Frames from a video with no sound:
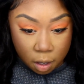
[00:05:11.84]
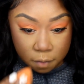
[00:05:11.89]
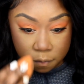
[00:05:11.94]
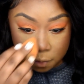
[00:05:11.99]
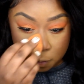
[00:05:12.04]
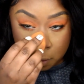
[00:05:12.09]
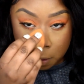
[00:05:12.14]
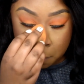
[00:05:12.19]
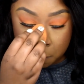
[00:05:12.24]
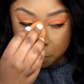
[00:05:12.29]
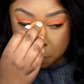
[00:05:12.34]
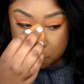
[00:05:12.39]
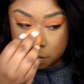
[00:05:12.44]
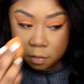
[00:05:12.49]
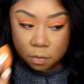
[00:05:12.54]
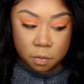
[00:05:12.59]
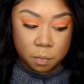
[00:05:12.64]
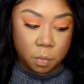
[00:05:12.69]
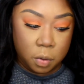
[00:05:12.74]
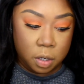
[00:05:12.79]
forgot what
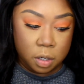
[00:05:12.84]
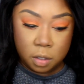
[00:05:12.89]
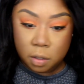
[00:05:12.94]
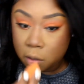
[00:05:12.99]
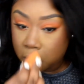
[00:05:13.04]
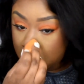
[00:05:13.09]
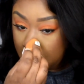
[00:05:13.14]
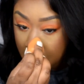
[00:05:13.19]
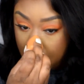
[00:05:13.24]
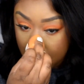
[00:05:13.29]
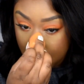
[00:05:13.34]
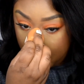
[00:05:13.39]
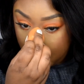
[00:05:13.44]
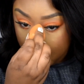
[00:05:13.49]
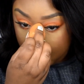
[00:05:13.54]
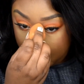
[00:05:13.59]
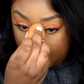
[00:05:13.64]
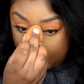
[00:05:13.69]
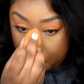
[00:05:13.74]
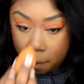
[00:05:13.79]
this brand is called.
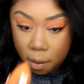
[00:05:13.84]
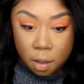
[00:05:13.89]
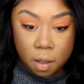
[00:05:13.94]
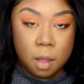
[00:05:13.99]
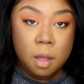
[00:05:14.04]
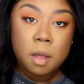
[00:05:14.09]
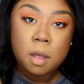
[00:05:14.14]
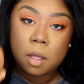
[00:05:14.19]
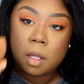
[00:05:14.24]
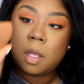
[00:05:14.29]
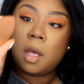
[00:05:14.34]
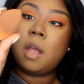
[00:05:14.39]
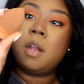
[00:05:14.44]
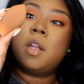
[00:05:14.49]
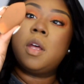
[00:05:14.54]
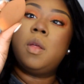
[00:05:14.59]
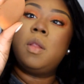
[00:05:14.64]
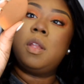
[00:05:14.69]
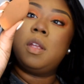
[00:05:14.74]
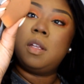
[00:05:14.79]
Y'all
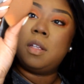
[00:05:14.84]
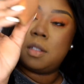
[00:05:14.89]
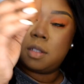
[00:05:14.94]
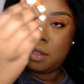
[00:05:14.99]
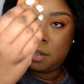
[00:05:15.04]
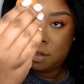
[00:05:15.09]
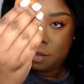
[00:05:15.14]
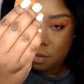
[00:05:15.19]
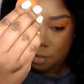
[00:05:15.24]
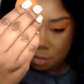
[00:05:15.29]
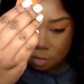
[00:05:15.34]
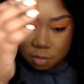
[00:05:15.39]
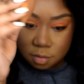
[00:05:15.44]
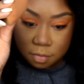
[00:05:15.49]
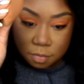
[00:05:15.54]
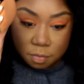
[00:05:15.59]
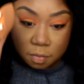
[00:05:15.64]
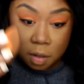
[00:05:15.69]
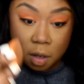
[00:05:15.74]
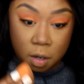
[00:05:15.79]
know these.
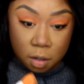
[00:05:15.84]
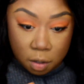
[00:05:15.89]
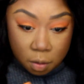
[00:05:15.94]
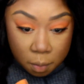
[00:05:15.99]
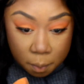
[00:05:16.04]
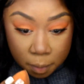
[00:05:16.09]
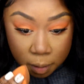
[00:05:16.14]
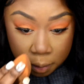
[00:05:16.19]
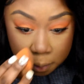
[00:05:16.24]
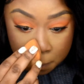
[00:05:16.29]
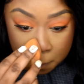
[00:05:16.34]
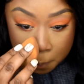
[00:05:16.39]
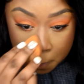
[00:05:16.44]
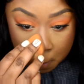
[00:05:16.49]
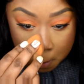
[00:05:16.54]
Y'all know them.